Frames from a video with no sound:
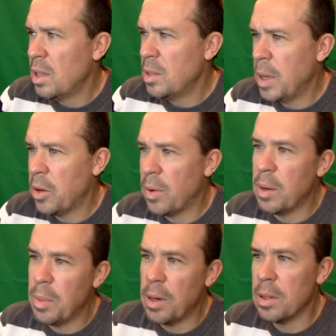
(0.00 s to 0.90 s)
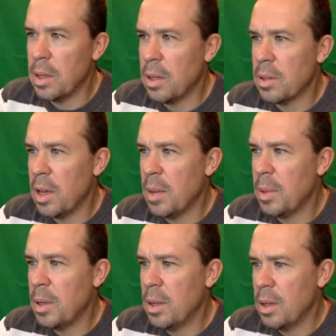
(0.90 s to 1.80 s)
me how to write better sales
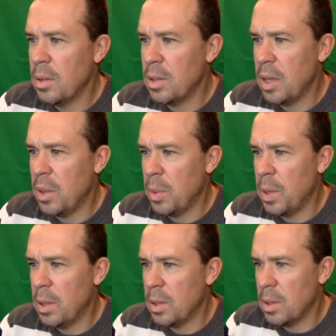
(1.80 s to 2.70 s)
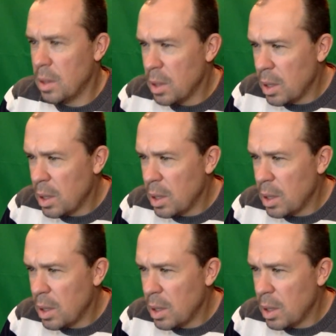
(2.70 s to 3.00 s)
copy. Oh, Southwest.